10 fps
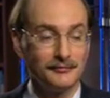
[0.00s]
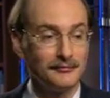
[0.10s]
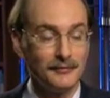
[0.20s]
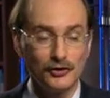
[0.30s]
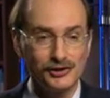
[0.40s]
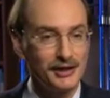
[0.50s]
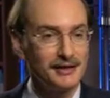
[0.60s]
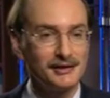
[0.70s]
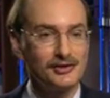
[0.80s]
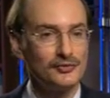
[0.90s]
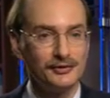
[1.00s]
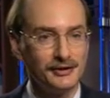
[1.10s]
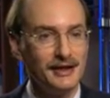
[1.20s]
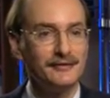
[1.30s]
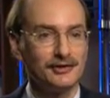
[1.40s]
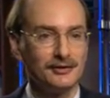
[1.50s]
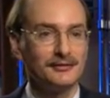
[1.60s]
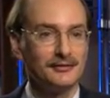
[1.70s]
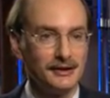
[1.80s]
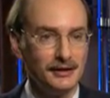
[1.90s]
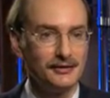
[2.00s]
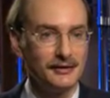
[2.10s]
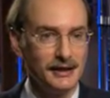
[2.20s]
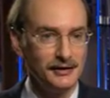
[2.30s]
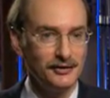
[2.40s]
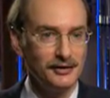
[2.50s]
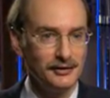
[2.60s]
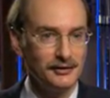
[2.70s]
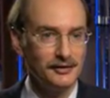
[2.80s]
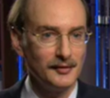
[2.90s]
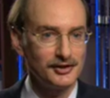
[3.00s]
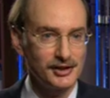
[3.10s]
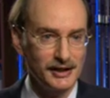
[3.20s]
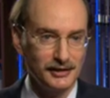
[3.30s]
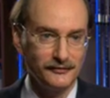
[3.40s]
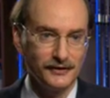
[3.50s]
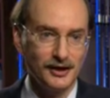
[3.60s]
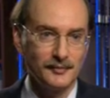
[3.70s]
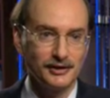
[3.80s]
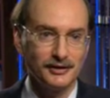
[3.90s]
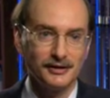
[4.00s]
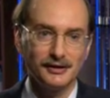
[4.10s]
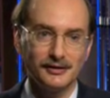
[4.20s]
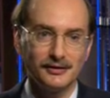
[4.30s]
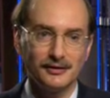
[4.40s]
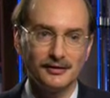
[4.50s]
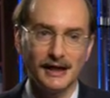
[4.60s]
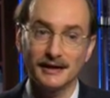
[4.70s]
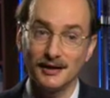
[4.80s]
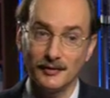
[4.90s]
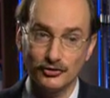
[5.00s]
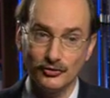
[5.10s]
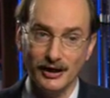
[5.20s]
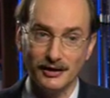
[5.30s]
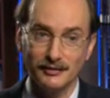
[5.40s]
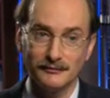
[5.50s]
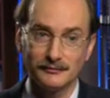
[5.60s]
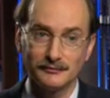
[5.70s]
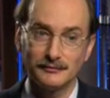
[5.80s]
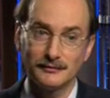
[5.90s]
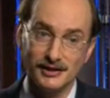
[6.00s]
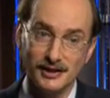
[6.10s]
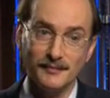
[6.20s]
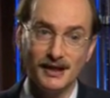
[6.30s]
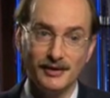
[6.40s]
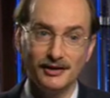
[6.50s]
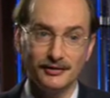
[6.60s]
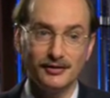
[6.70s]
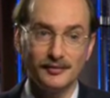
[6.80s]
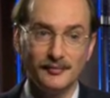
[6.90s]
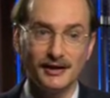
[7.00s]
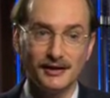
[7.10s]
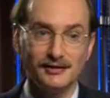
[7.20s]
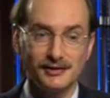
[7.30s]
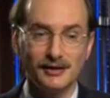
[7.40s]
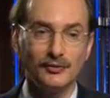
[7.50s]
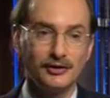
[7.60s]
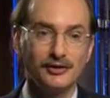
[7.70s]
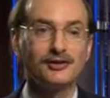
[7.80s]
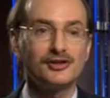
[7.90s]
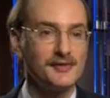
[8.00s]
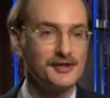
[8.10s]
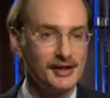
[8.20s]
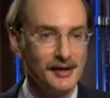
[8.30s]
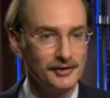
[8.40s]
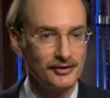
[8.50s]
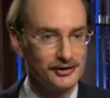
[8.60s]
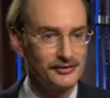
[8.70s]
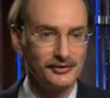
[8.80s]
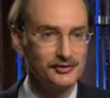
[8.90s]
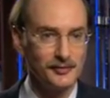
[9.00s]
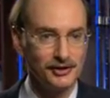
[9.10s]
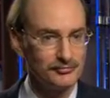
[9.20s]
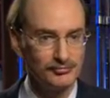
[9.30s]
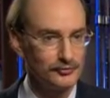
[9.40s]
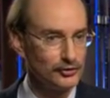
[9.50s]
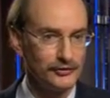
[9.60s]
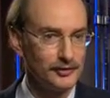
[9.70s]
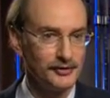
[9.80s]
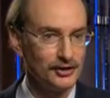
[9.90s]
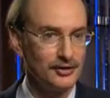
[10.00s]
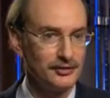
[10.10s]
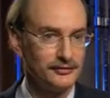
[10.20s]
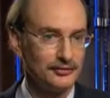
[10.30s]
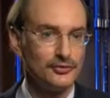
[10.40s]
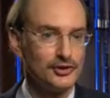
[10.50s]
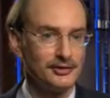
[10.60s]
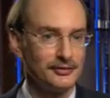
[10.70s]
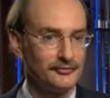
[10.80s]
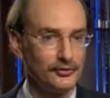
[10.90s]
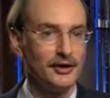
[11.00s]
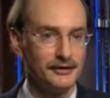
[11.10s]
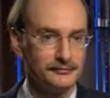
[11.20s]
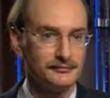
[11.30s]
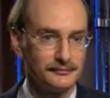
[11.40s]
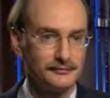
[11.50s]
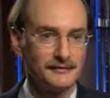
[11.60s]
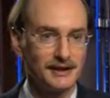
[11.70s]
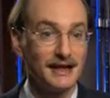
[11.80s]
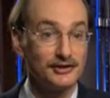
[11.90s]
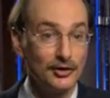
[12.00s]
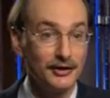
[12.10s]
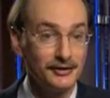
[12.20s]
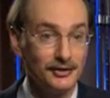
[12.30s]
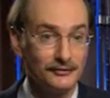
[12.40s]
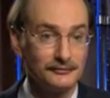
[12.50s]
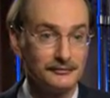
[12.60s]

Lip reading: Most scientists will never hear anything about psychic phenomena in their academic training, except maybe they'll hear about it and say, well, you can dismiss that because it's been proven to be all delusion and fraud. And that's all they know.